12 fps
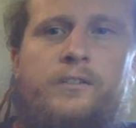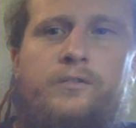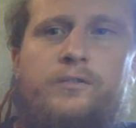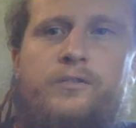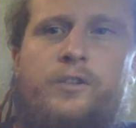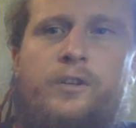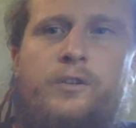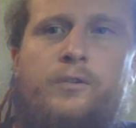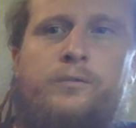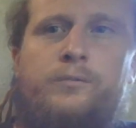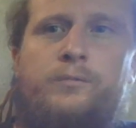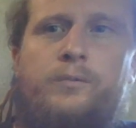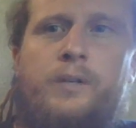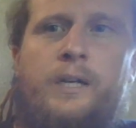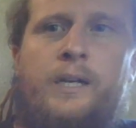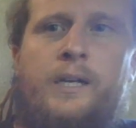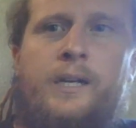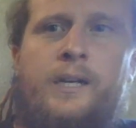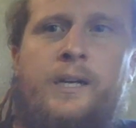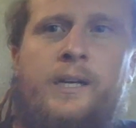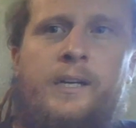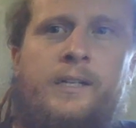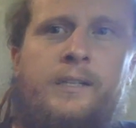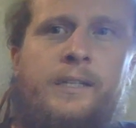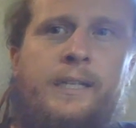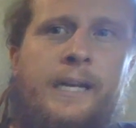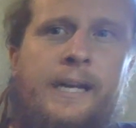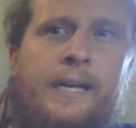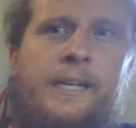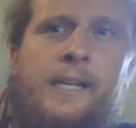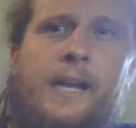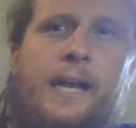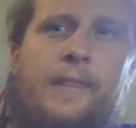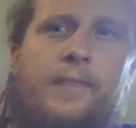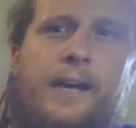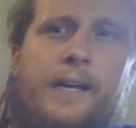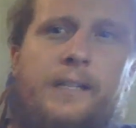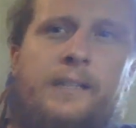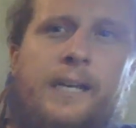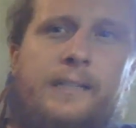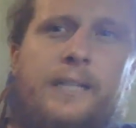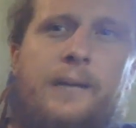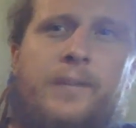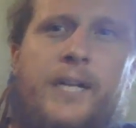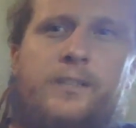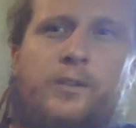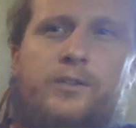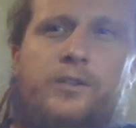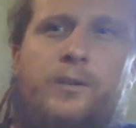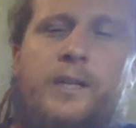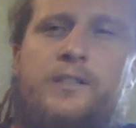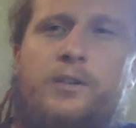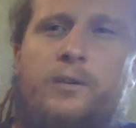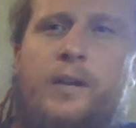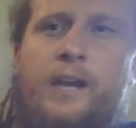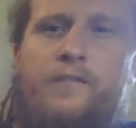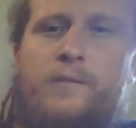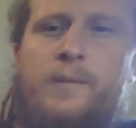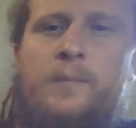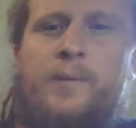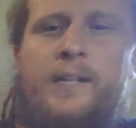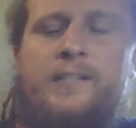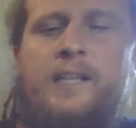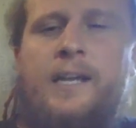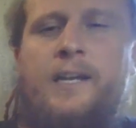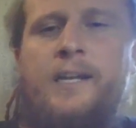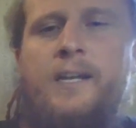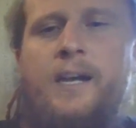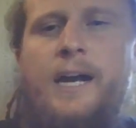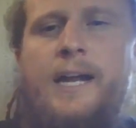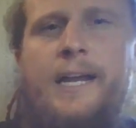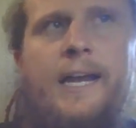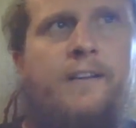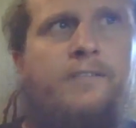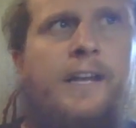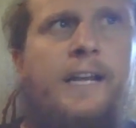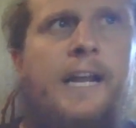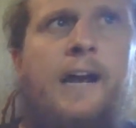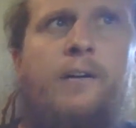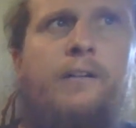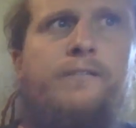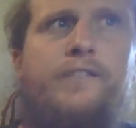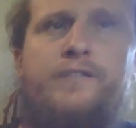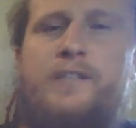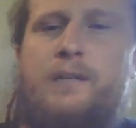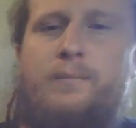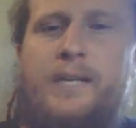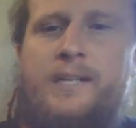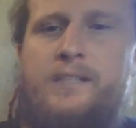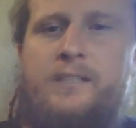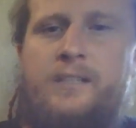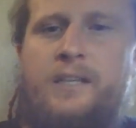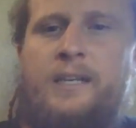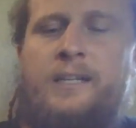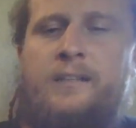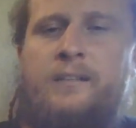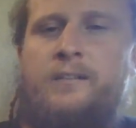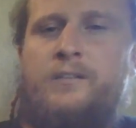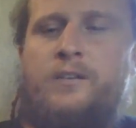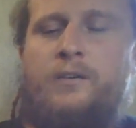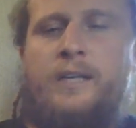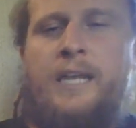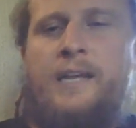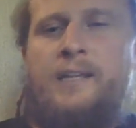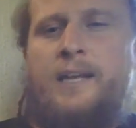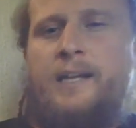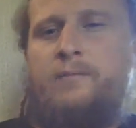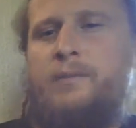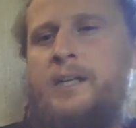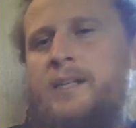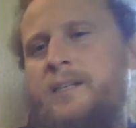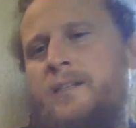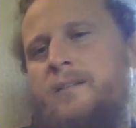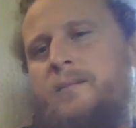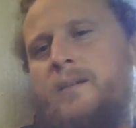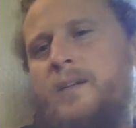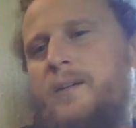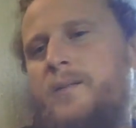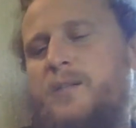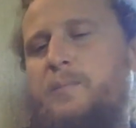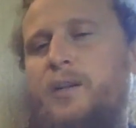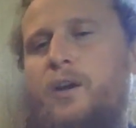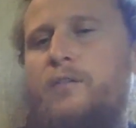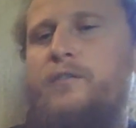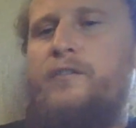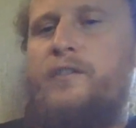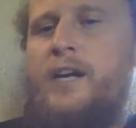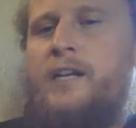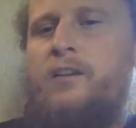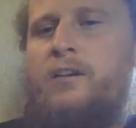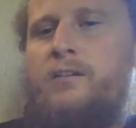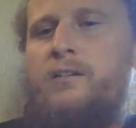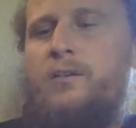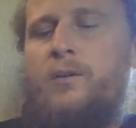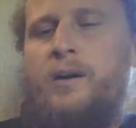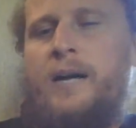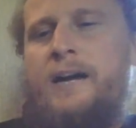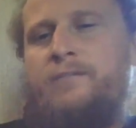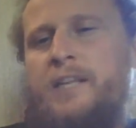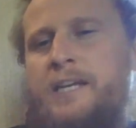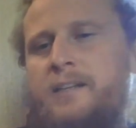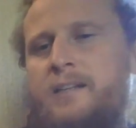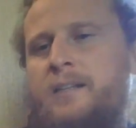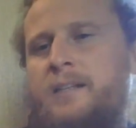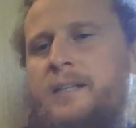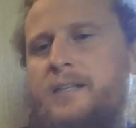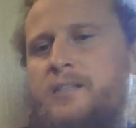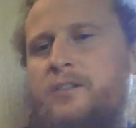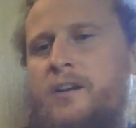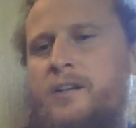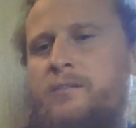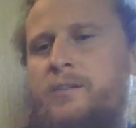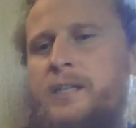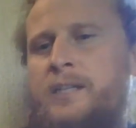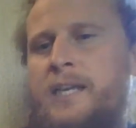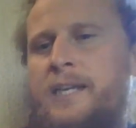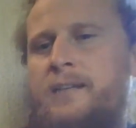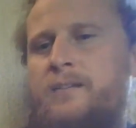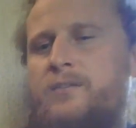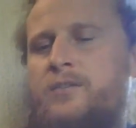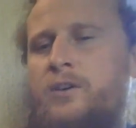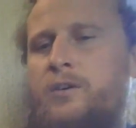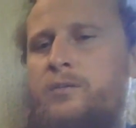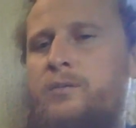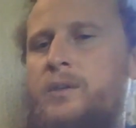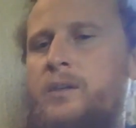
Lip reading: So yeah, and that time that I told you is okay for me, but it's like I have like an hour and 15 minutes, and so I can't like really spill over very long or have like get started really late. So